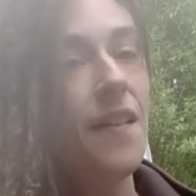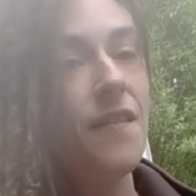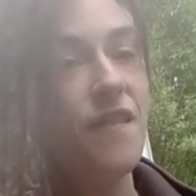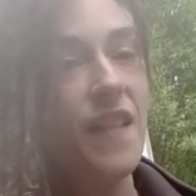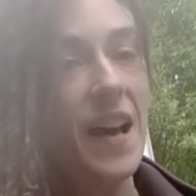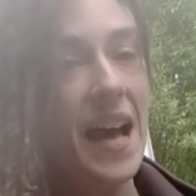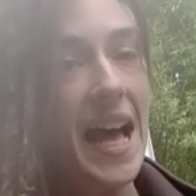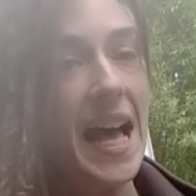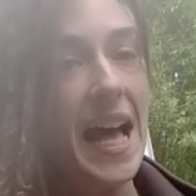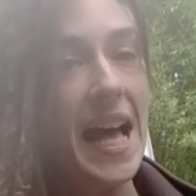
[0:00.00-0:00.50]

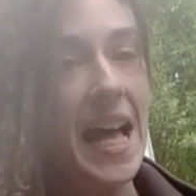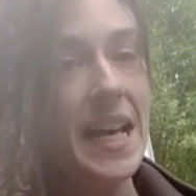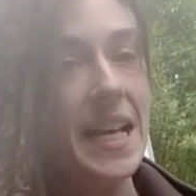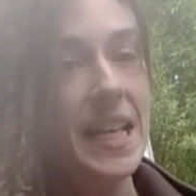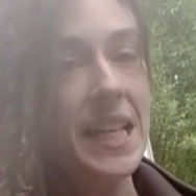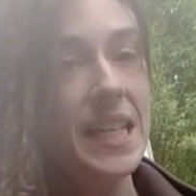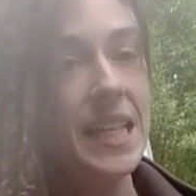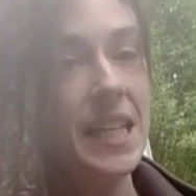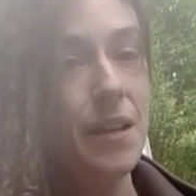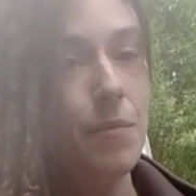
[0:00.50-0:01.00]
then
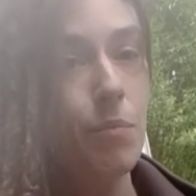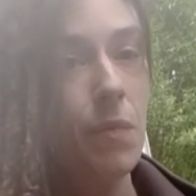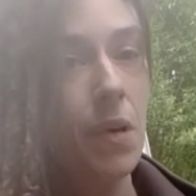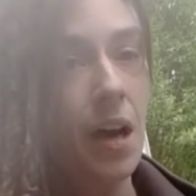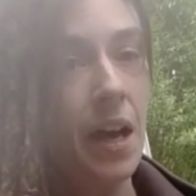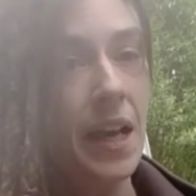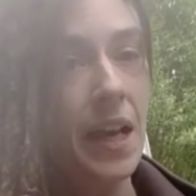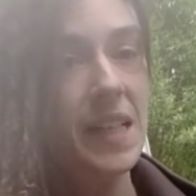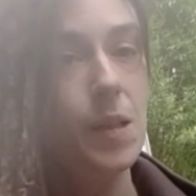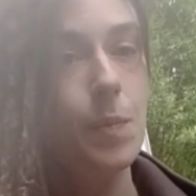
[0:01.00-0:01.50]
you
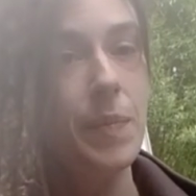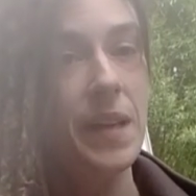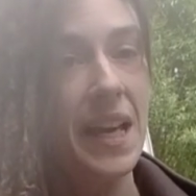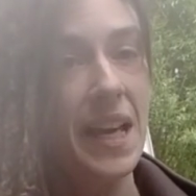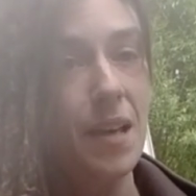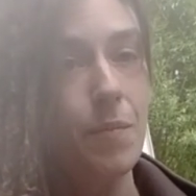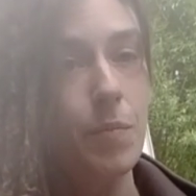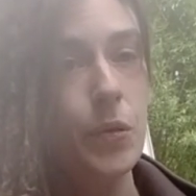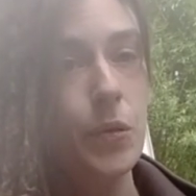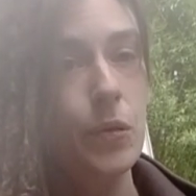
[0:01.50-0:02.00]
might be
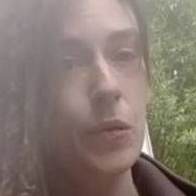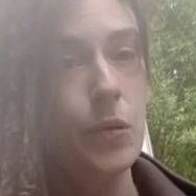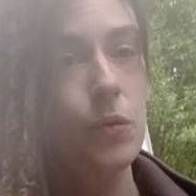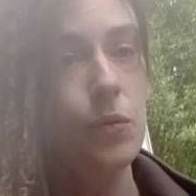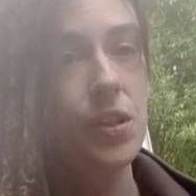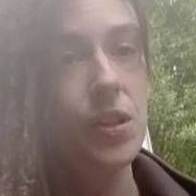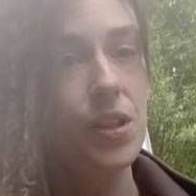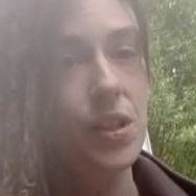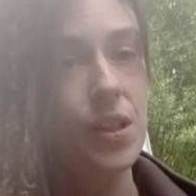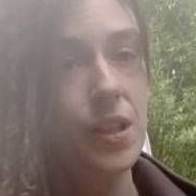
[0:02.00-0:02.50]
able
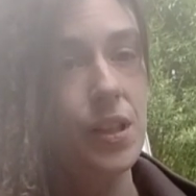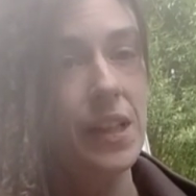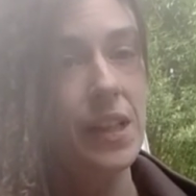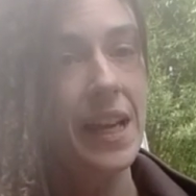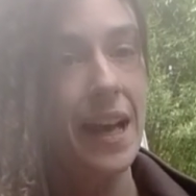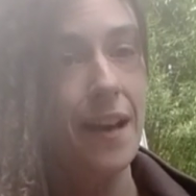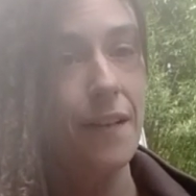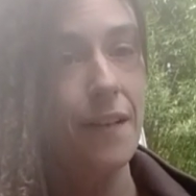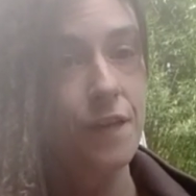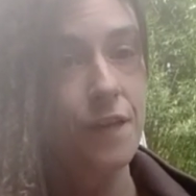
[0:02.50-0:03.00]
to
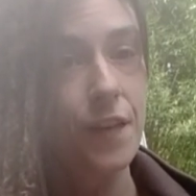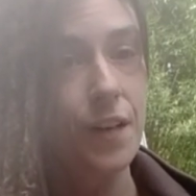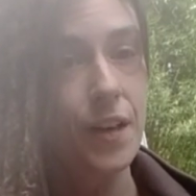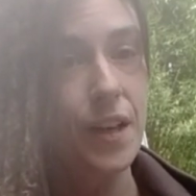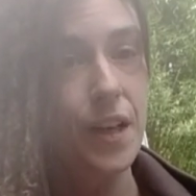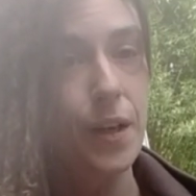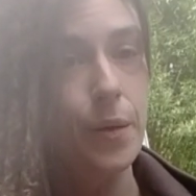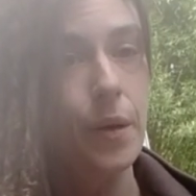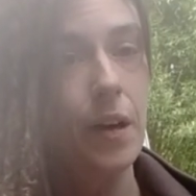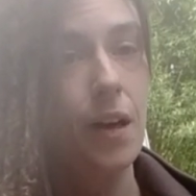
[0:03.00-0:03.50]
get
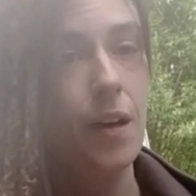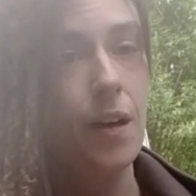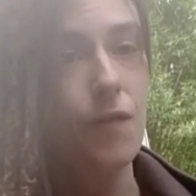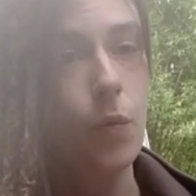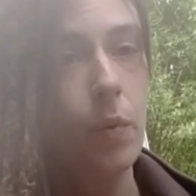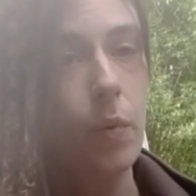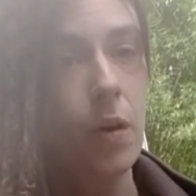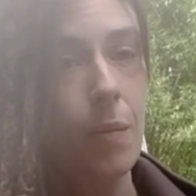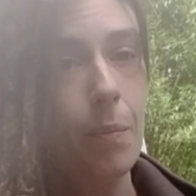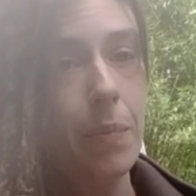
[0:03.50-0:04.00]
through on the
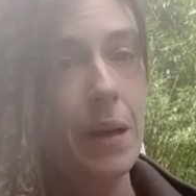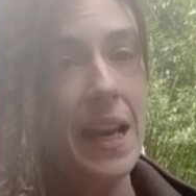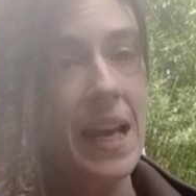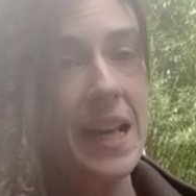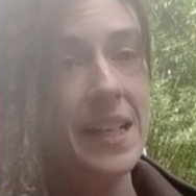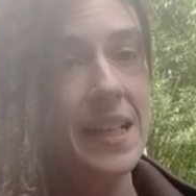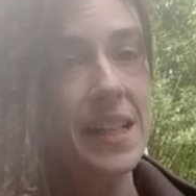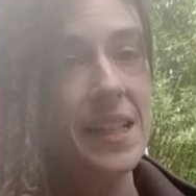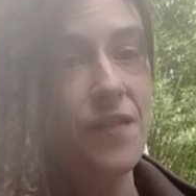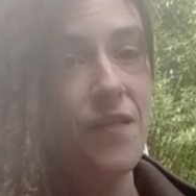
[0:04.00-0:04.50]
one
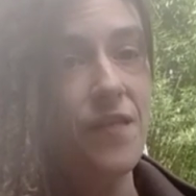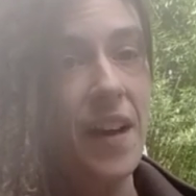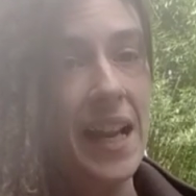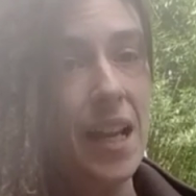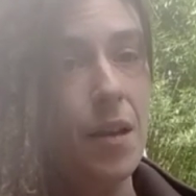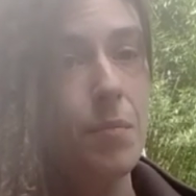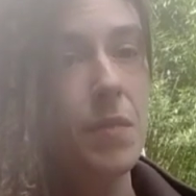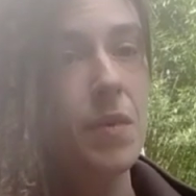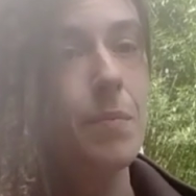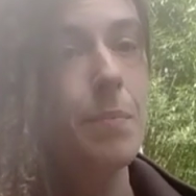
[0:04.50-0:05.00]
planet
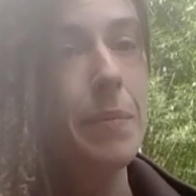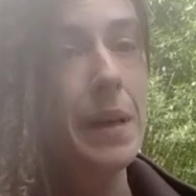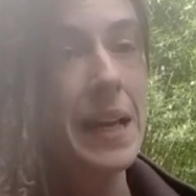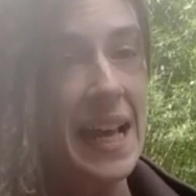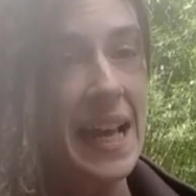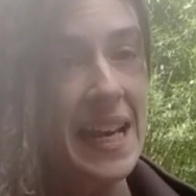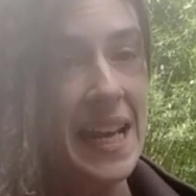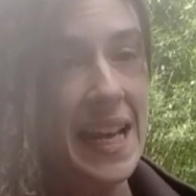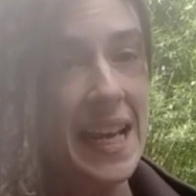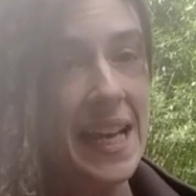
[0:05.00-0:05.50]
development
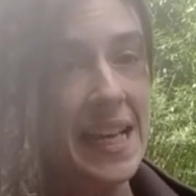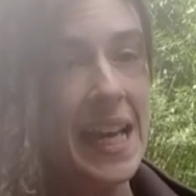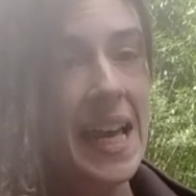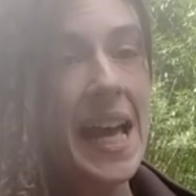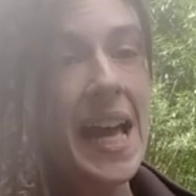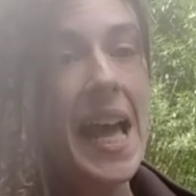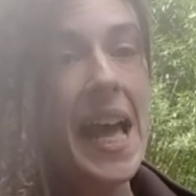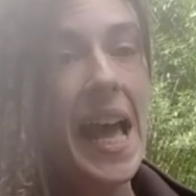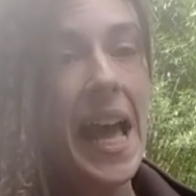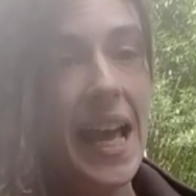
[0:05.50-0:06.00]
planning
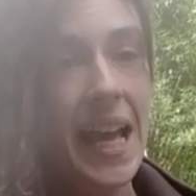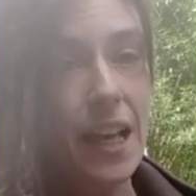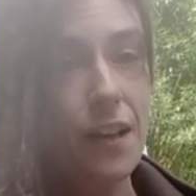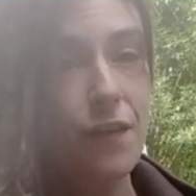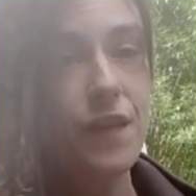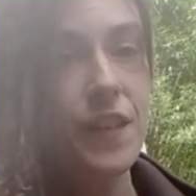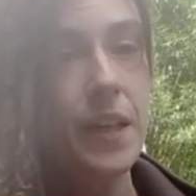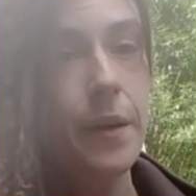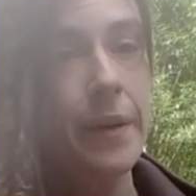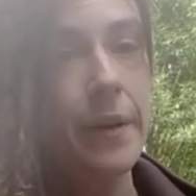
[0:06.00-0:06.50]

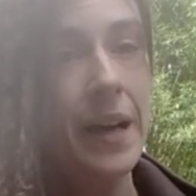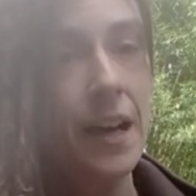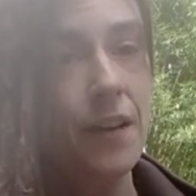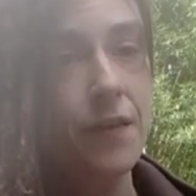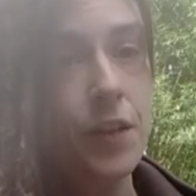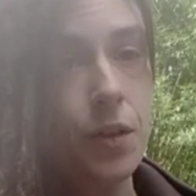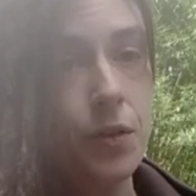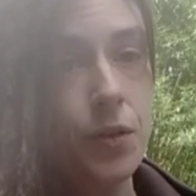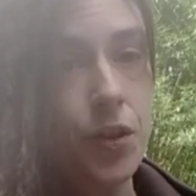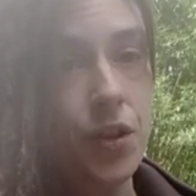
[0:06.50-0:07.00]
if you have
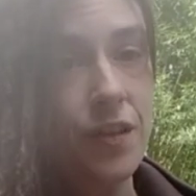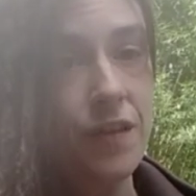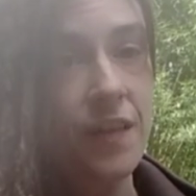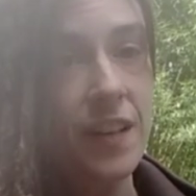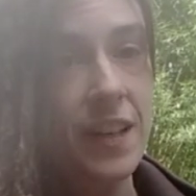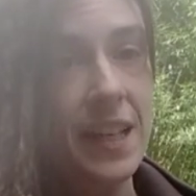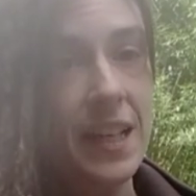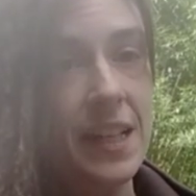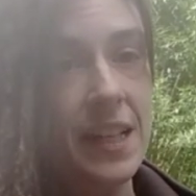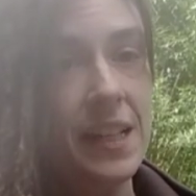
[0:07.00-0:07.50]

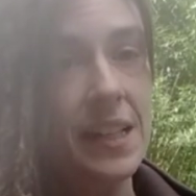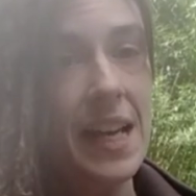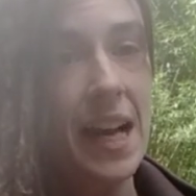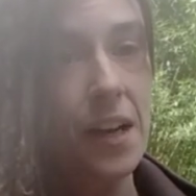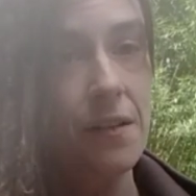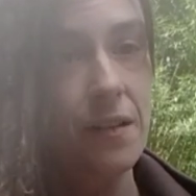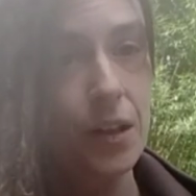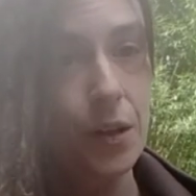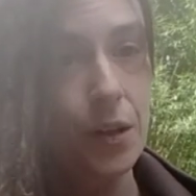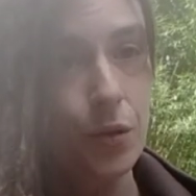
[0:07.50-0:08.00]
contravened
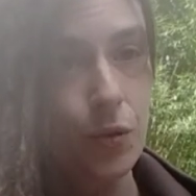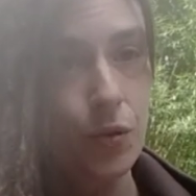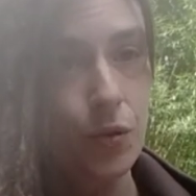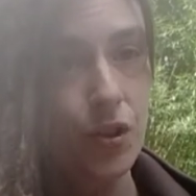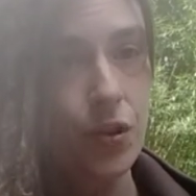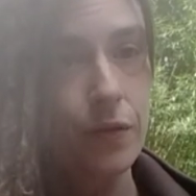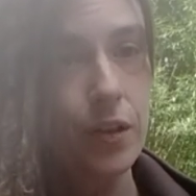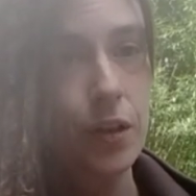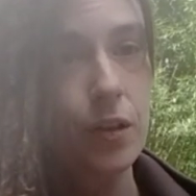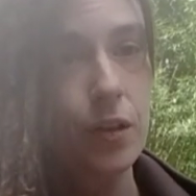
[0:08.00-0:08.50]

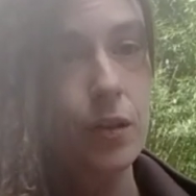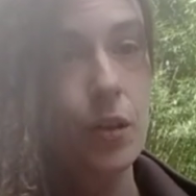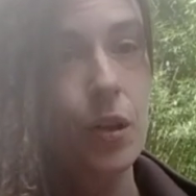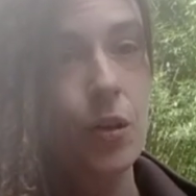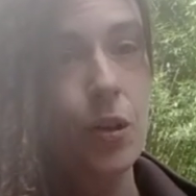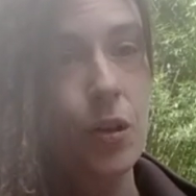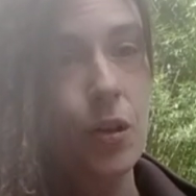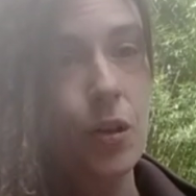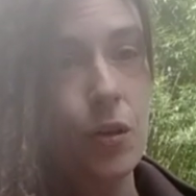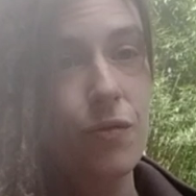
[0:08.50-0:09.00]
agricultural
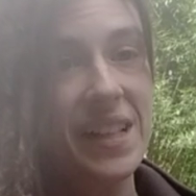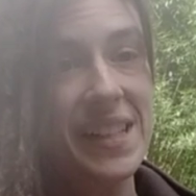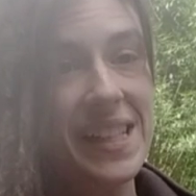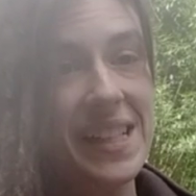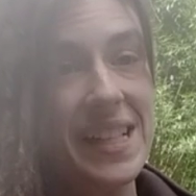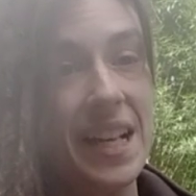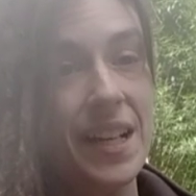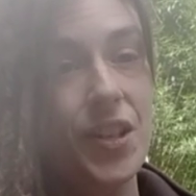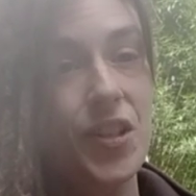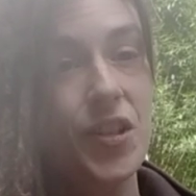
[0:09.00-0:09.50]
or
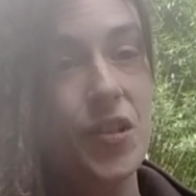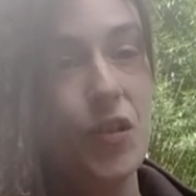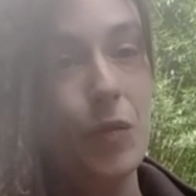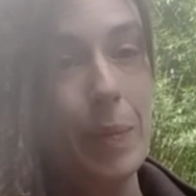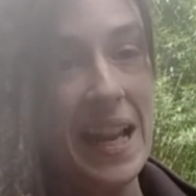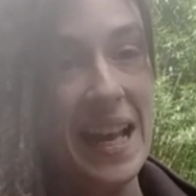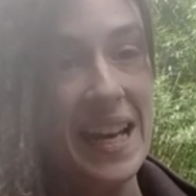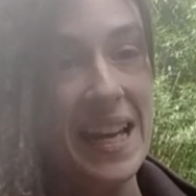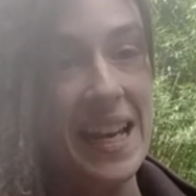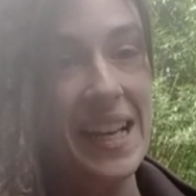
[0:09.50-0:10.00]
residential
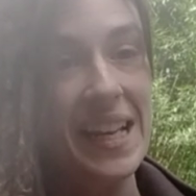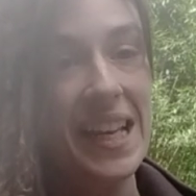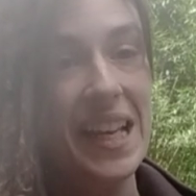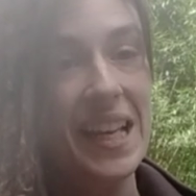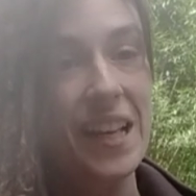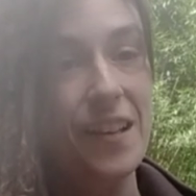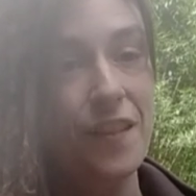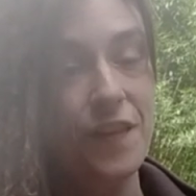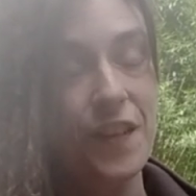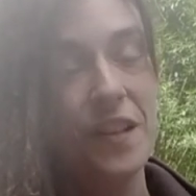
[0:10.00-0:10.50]
planning
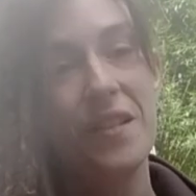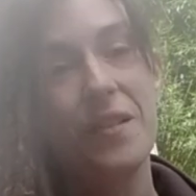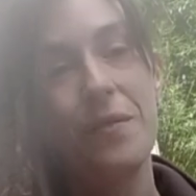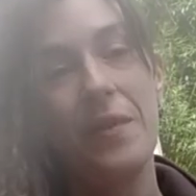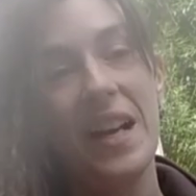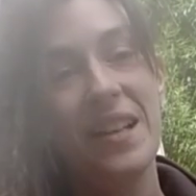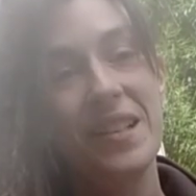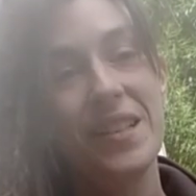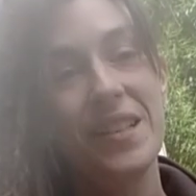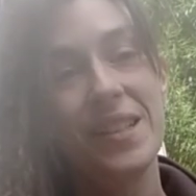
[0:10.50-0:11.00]
if you're in
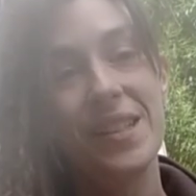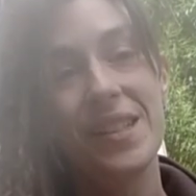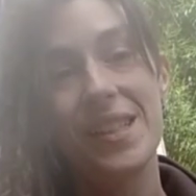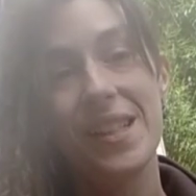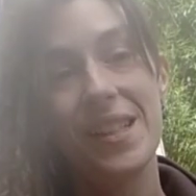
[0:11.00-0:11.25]
Wales.